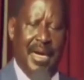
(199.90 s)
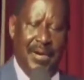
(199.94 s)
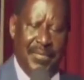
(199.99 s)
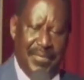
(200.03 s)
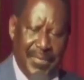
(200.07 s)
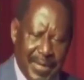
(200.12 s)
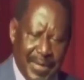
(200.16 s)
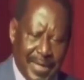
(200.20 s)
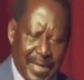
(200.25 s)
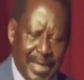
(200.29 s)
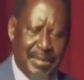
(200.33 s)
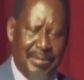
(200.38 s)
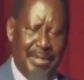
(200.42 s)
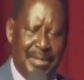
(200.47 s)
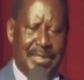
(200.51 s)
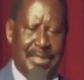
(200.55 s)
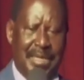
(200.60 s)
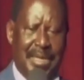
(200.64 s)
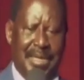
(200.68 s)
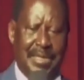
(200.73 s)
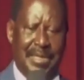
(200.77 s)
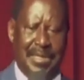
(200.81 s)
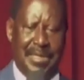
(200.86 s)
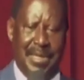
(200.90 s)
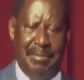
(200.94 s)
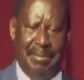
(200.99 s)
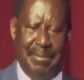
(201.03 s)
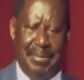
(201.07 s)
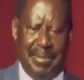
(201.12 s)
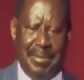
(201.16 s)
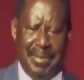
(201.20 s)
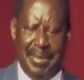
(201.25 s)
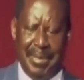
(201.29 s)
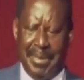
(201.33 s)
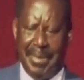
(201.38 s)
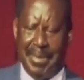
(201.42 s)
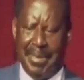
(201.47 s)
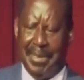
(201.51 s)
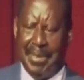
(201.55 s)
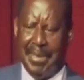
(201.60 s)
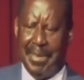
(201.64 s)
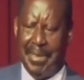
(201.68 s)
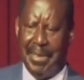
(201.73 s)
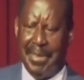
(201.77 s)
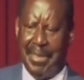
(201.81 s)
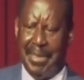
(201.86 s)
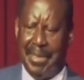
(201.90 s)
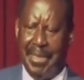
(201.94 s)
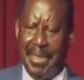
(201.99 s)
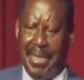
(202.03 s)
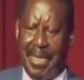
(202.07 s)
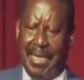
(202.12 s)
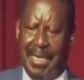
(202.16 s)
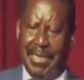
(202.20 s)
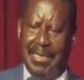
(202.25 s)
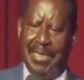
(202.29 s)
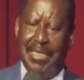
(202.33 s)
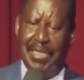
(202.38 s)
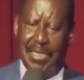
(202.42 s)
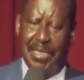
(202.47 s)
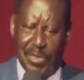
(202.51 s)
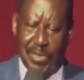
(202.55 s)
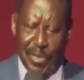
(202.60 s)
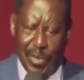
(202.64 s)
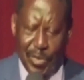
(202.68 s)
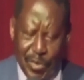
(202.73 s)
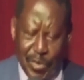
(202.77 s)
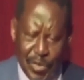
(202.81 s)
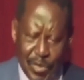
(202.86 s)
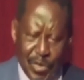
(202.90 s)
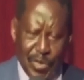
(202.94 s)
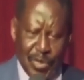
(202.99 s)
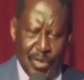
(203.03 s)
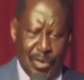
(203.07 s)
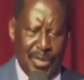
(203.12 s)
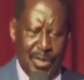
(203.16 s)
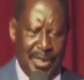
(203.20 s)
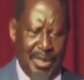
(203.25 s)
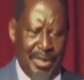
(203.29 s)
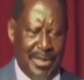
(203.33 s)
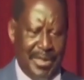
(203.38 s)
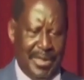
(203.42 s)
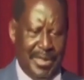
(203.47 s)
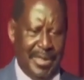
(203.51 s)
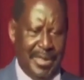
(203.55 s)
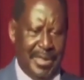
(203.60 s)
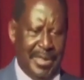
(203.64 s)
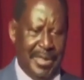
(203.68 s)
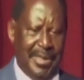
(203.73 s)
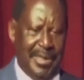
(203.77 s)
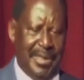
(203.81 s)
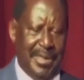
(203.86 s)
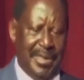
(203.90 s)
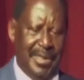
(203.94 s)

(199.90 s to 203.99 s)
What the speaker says: Africans must rise up. And there is a solution to this.